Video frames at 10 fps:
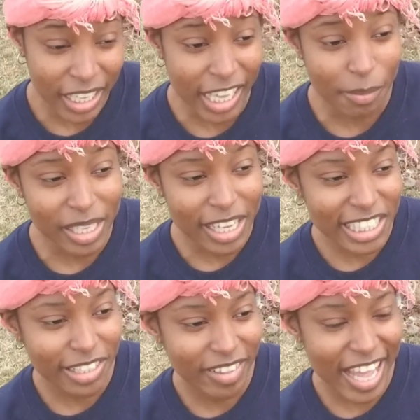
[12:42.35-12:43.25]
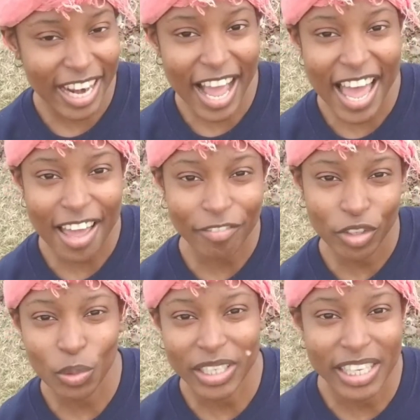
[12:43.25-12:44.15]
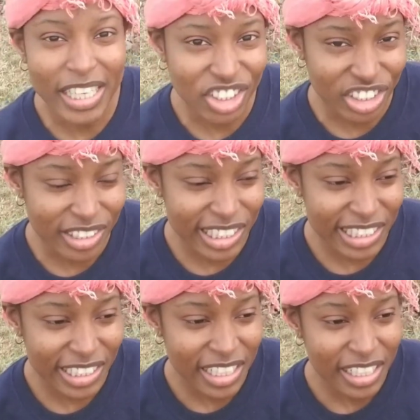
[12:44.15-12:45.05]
And because of that, I have few connections.